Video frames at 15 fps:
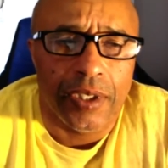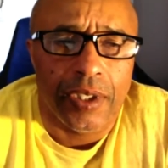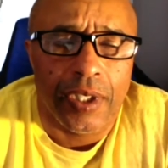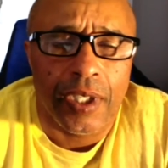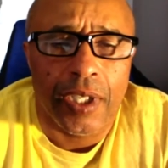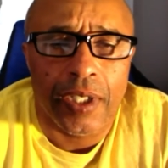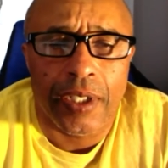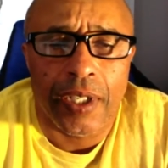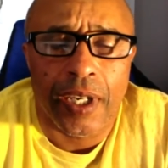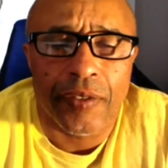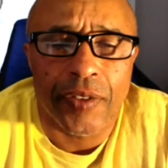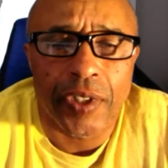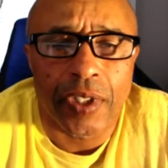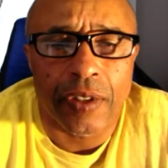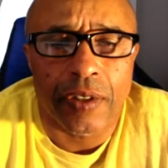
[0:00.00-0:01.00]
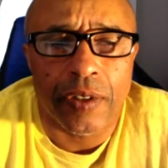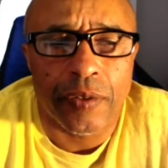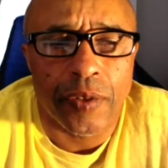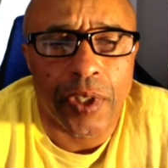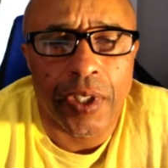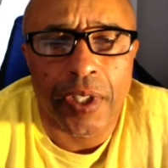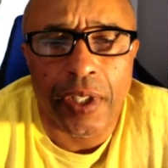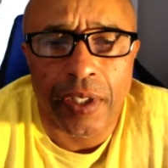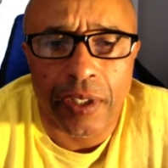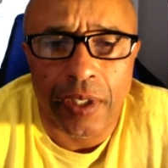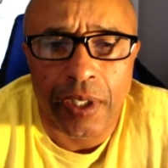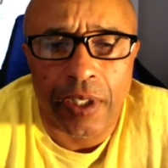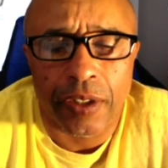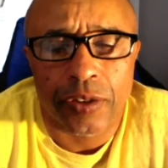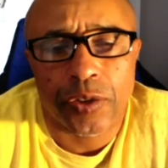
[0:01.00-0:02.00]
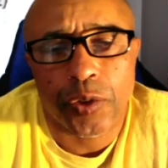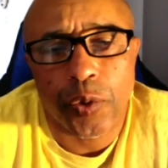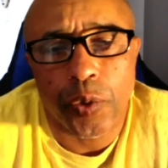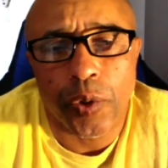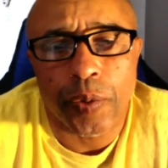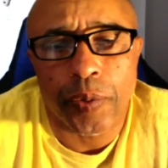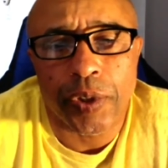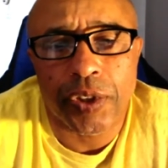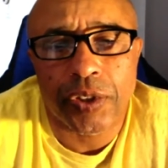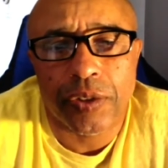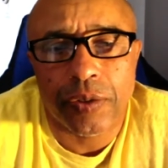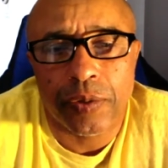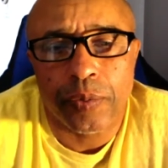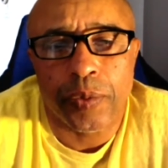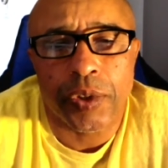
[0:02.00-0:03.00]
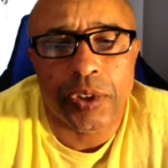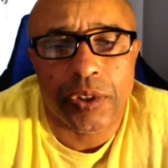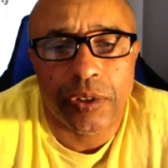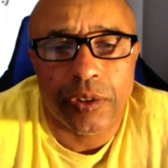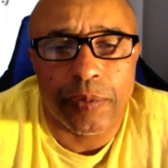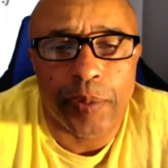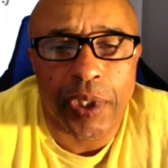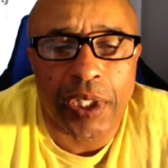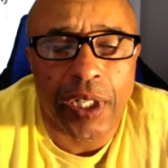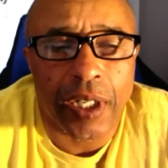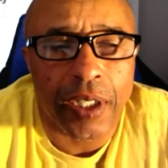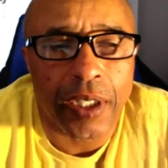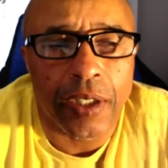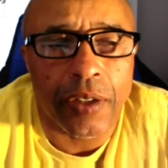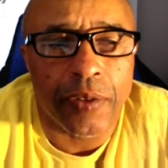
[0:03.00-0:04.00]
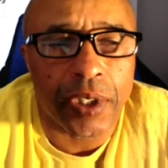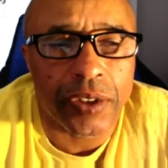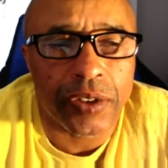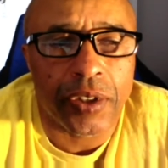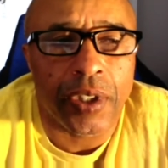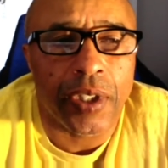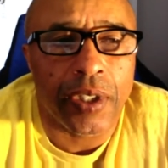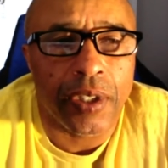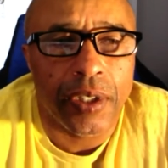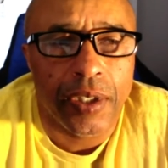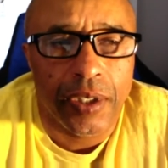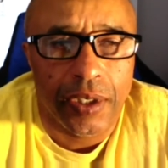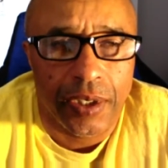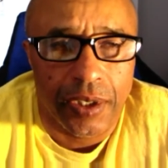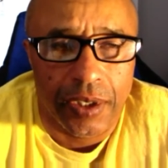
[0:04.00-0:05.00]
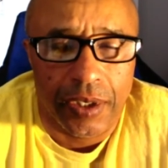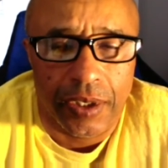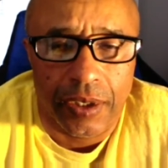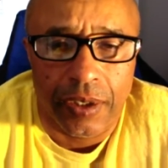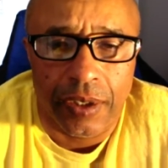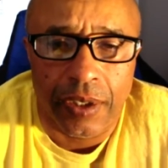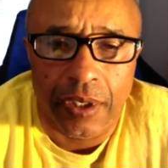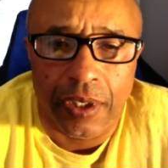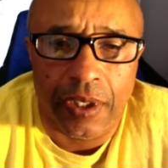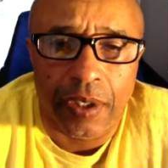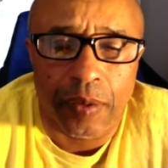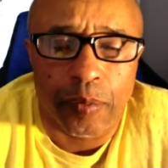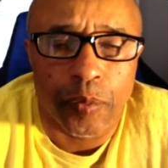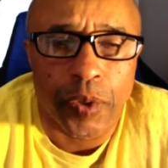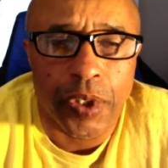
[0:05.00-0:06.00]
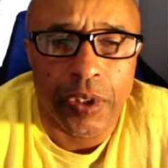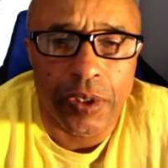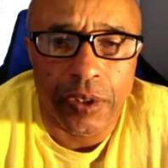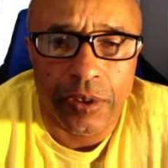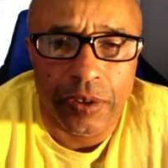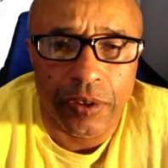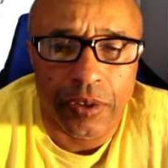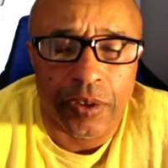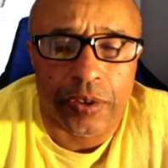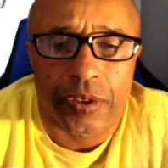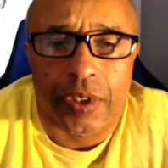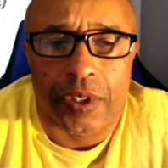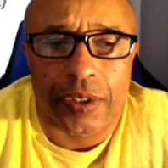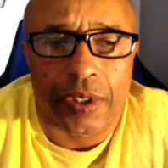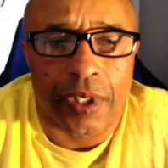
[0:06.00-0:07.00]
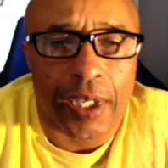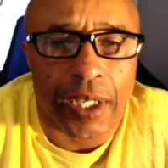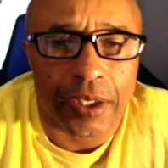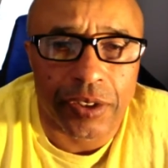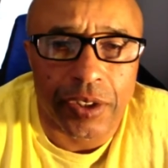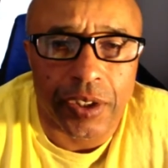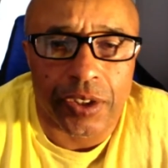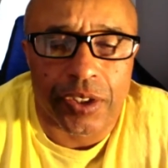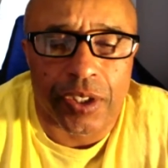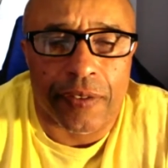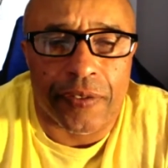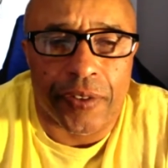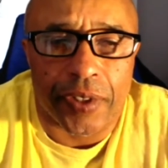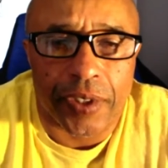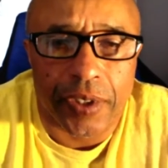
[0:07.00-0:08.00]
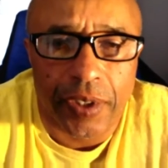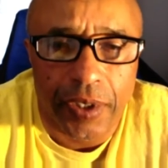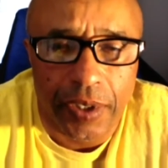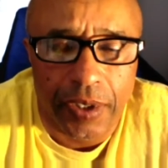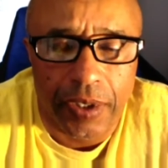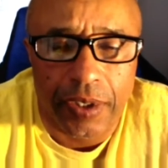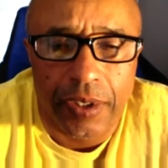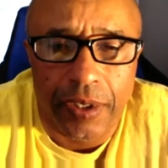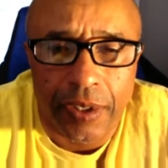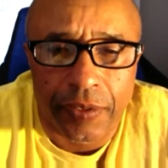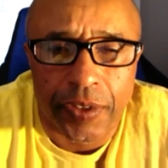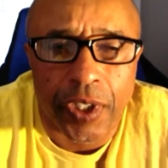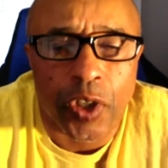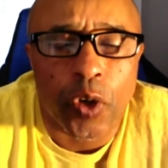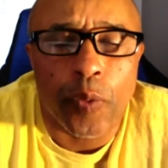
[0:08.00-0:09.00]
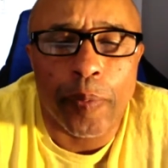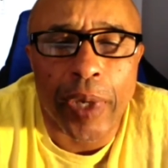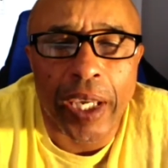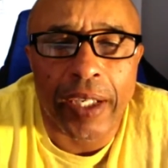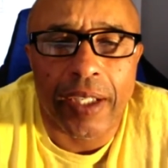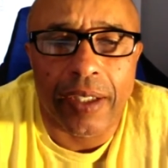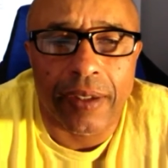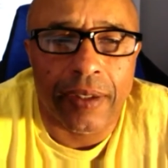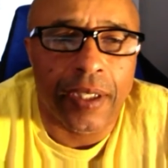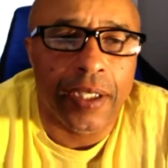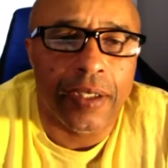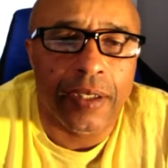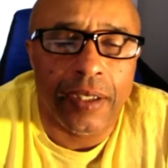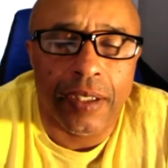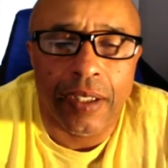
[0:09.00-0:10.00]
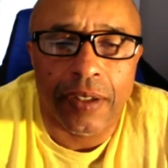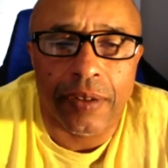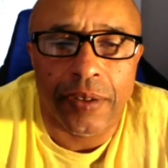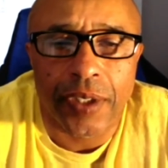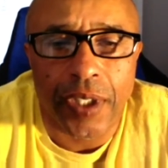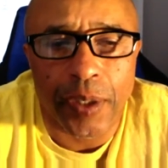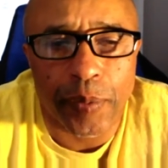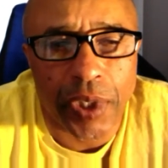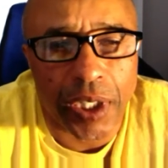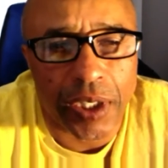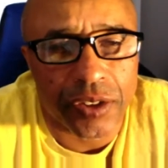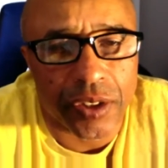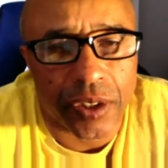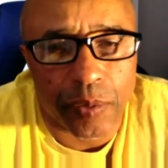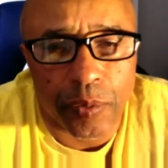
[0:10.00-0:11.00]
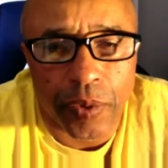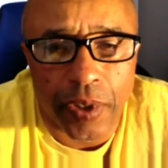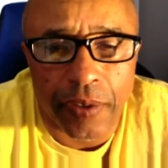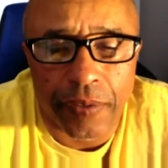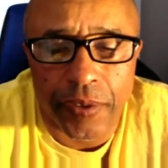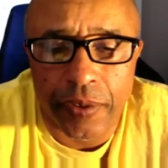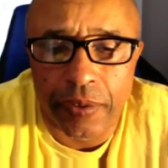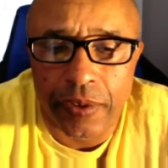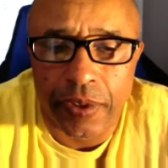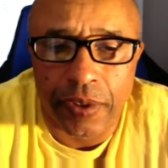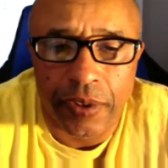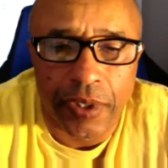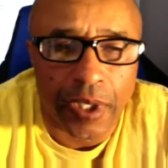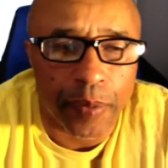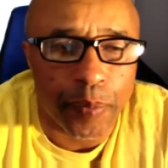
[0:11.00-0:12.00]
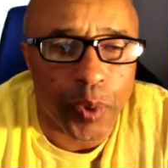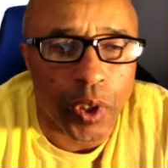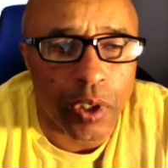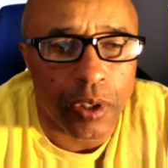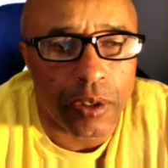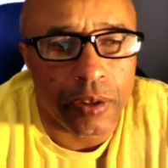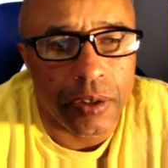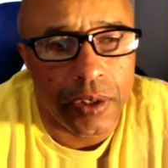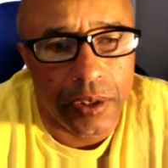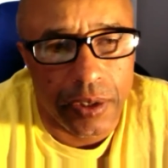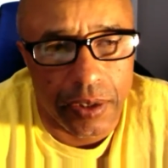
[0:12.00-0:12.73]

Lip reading: and have another run at a score, which could be kind of interesting when it's like the last ditch effort. If they don't make it, then the other team takes it wherever the dead ball